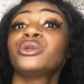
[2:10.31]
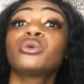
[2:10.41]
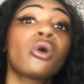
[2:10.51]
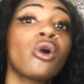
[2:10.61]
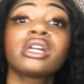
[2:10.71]
you
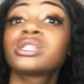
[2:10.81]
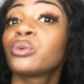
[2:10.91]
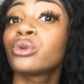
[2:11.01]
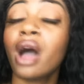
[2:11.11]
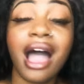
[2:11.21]
guys
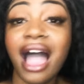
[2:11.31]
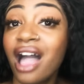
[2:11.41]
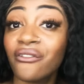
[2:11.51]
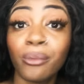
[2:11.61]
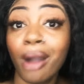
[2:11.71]
will not
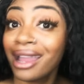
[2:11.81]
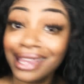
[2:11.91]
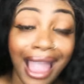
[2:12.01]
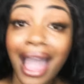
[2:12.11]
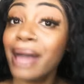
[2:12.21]
have my
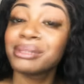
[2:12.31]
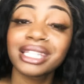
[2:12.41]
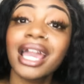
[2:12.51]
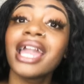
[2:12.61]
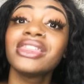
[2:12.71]
cab
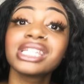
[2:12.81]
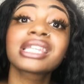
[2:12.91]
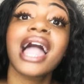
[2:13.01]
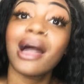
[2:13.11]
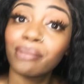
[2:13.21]
today. This
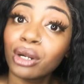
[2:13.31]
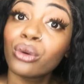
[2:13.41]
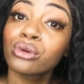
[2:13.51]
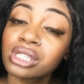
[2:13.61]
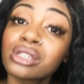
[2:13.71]
cab
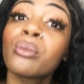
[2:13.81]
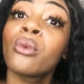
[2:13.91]
belongs to